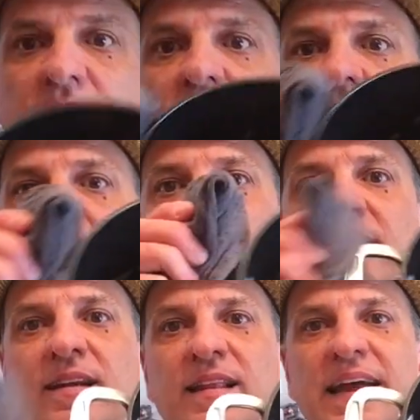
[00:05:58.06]
You can get it
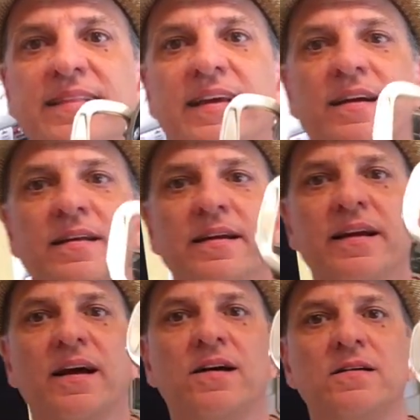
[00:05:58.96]
into the light there. There you
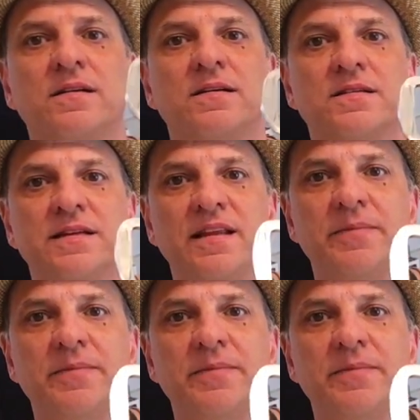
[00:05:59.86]
go. See, the